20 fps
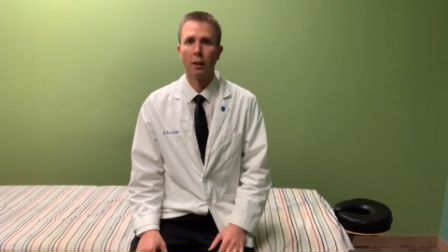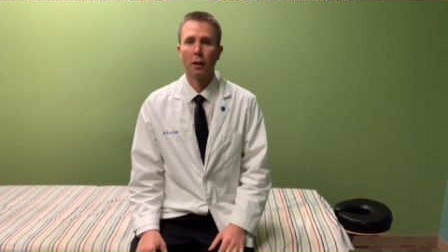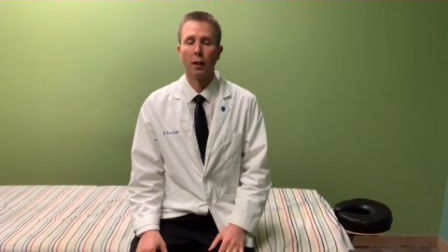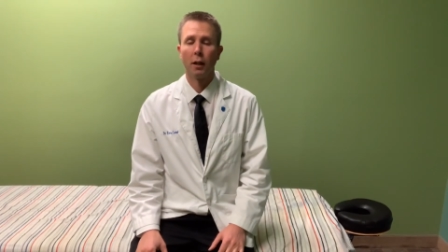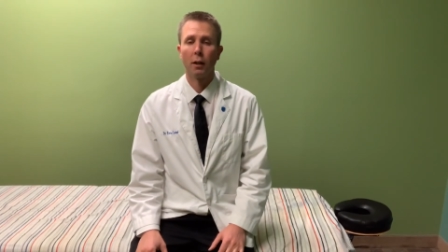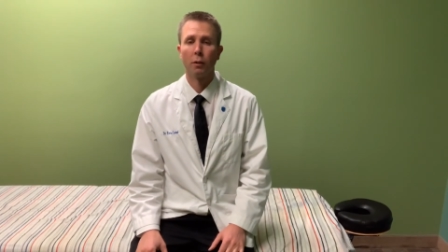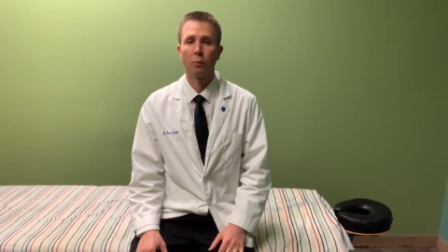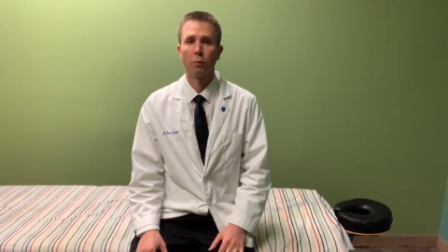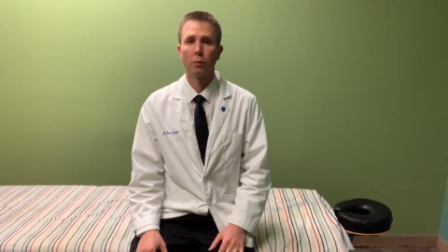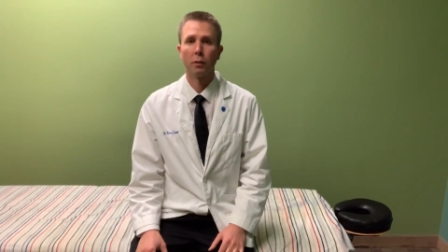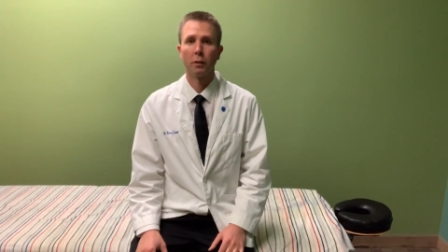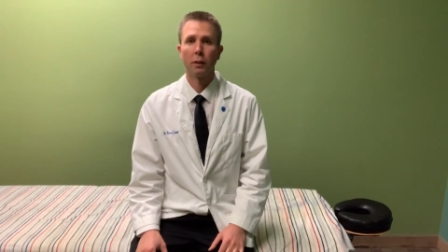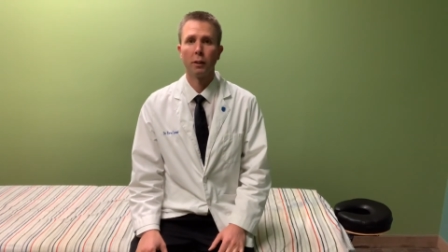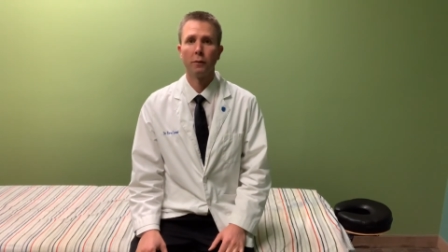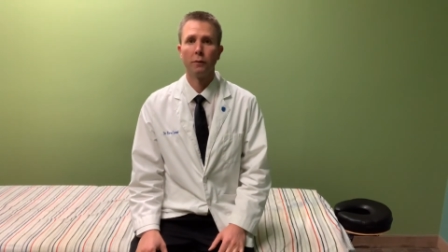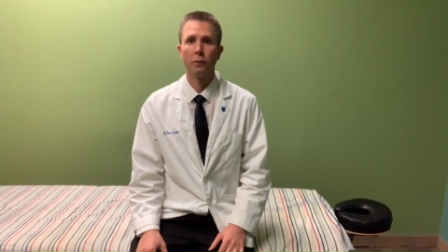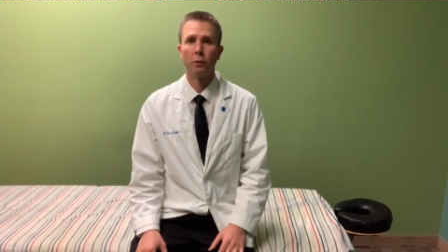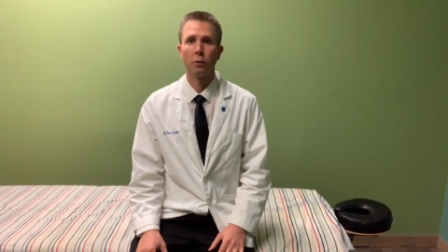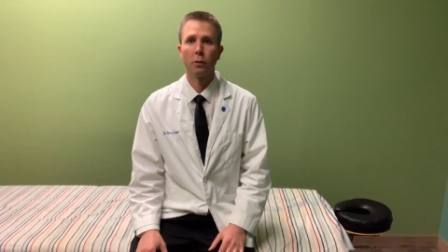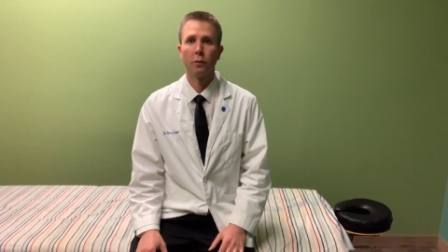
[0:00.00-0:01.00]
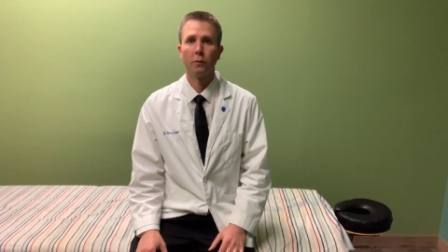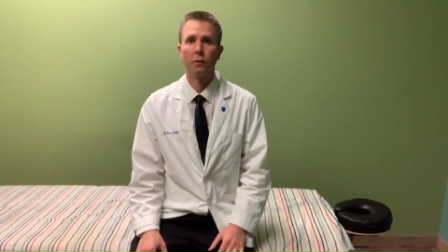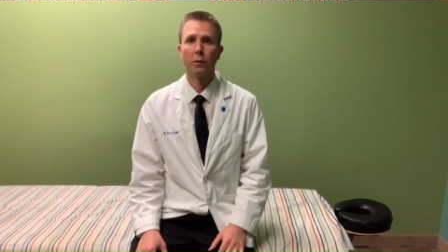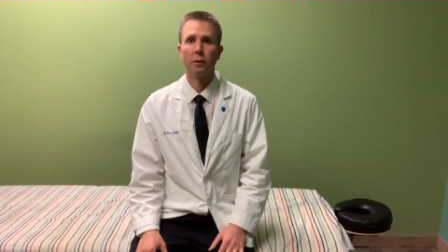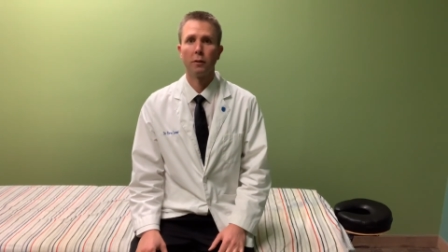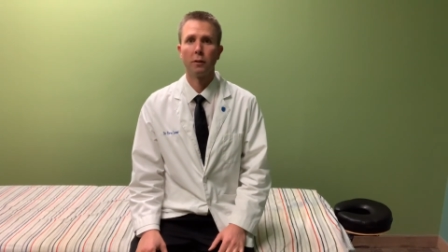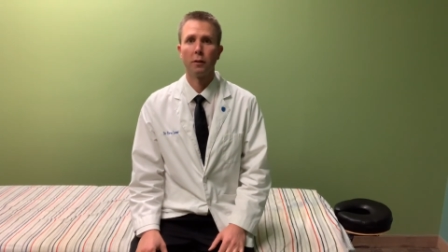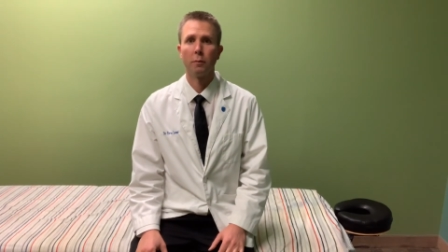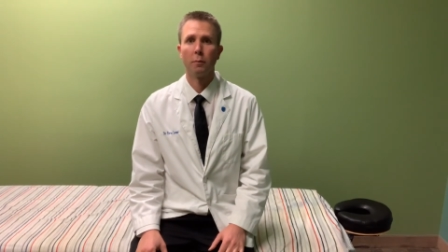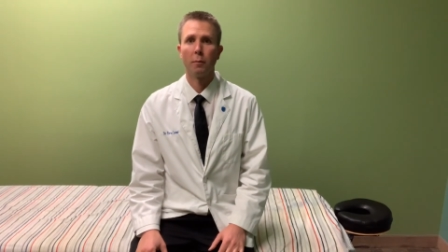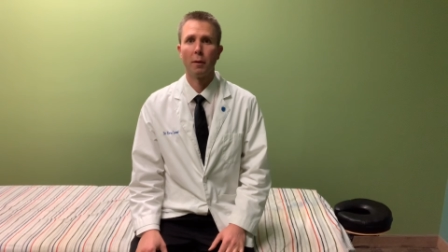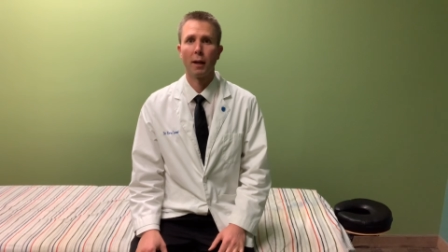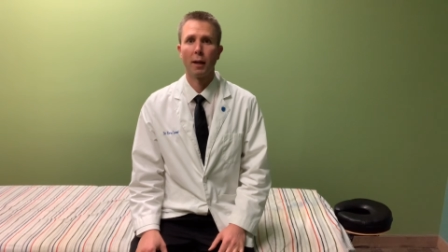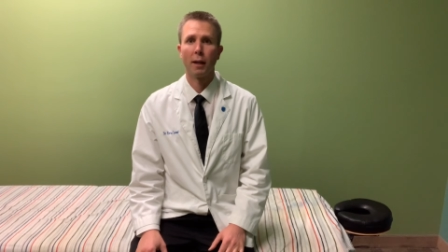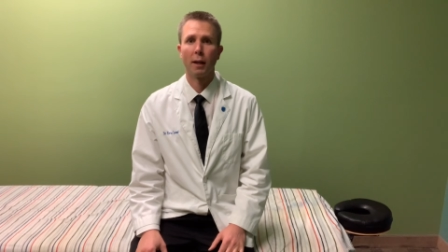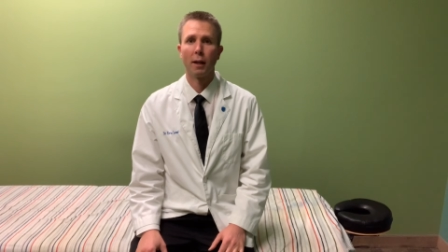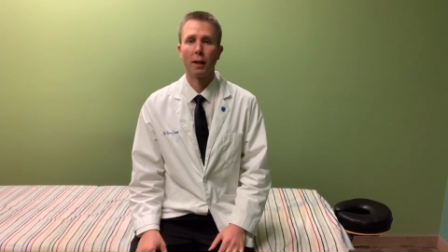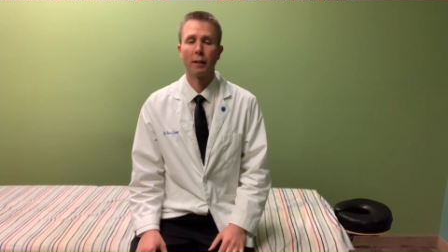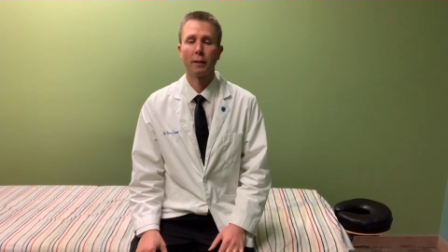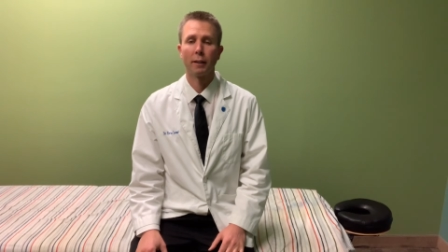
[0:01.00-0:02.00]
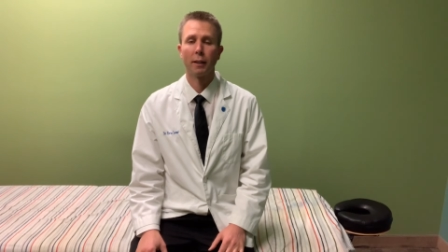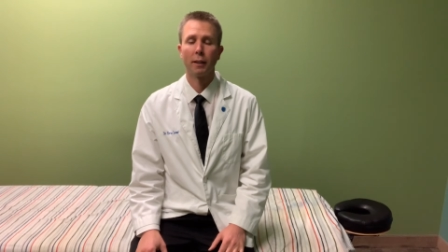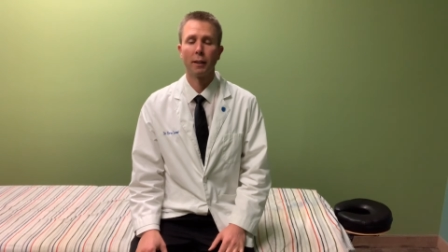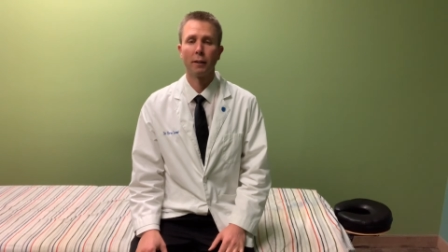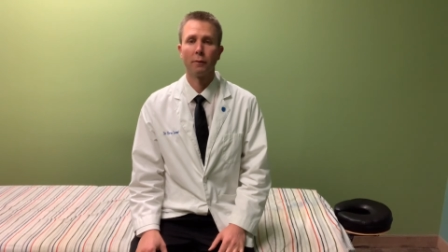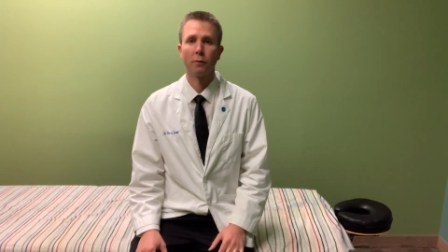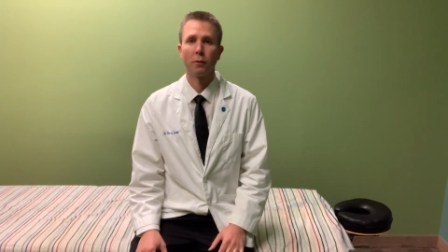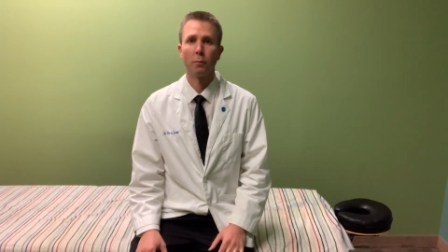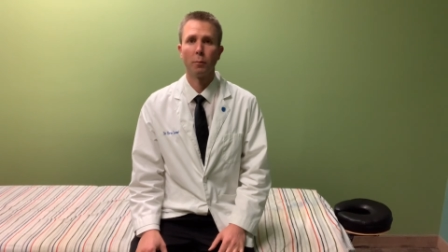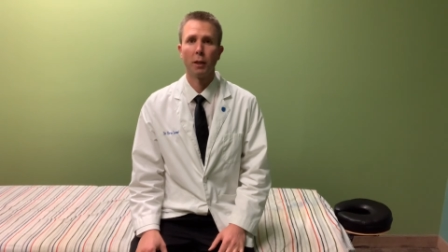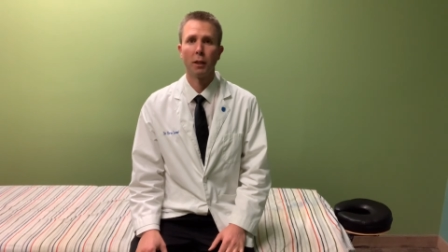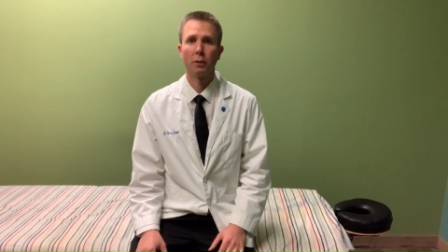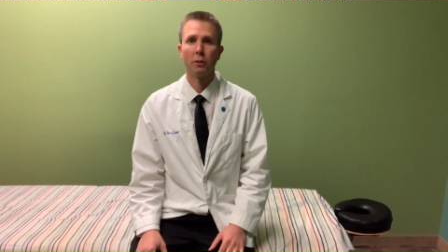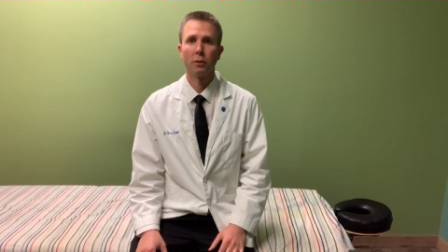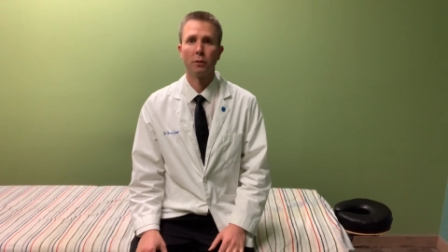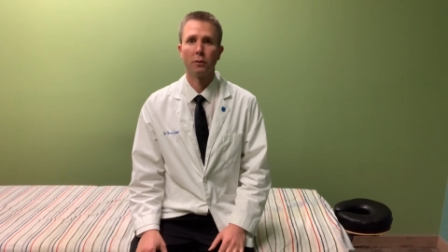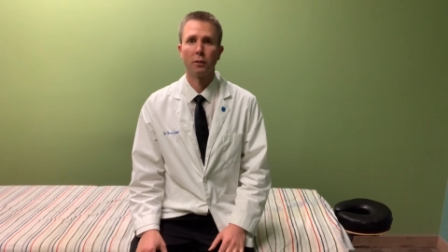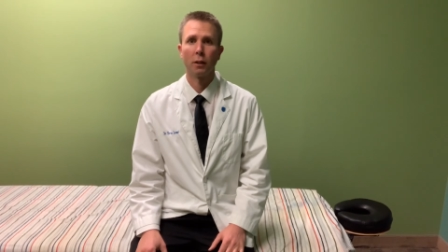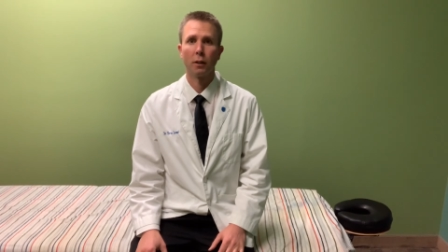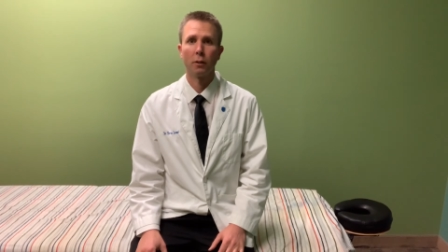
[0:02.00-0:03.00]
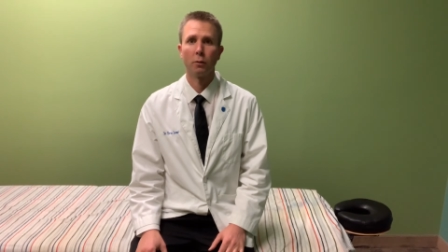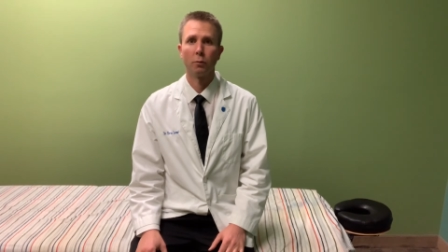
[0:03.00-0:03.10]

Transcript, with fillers: uh, relief, you can visit my online information center,